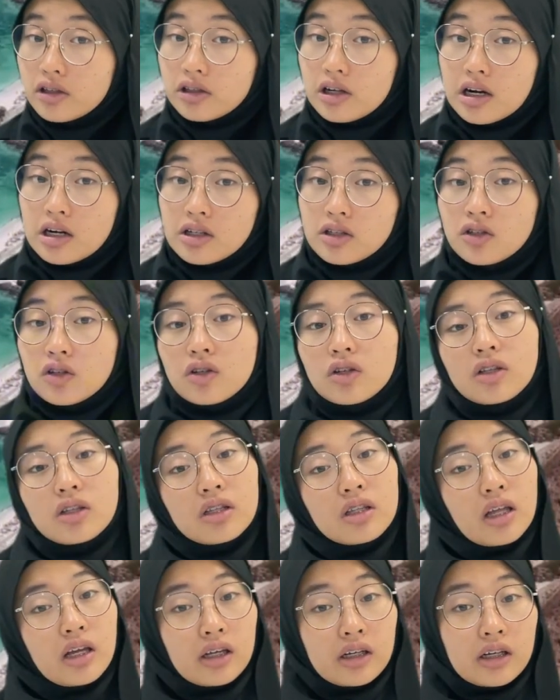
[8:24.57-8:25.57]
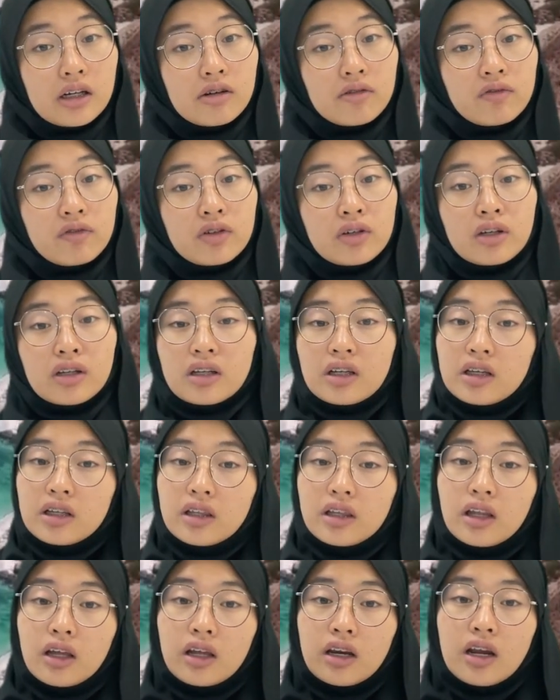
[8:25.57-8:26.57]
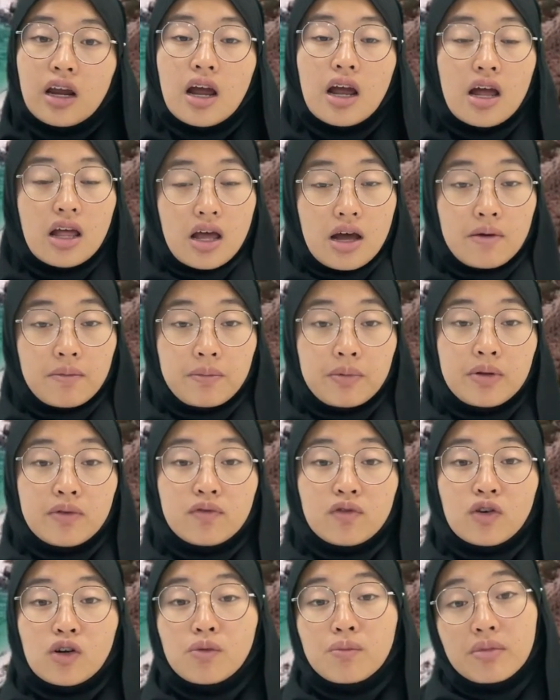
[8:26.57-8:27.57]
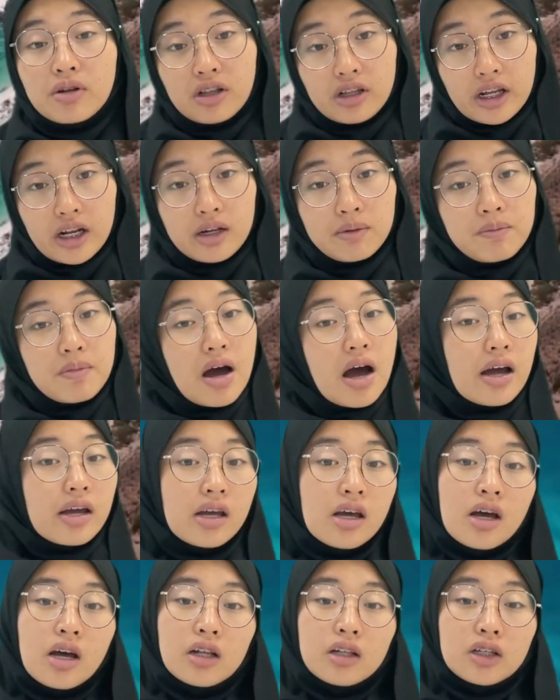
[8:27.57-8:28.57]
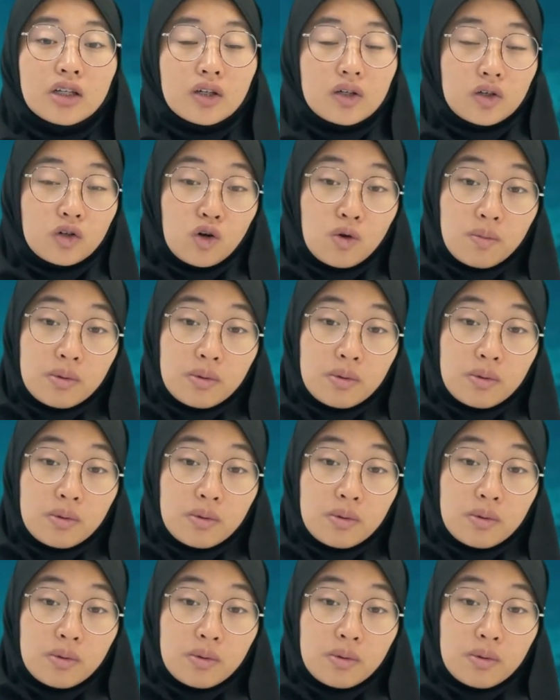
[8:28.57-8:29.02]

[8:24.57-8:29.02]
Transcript: pillars are also the criteria that have been formulated by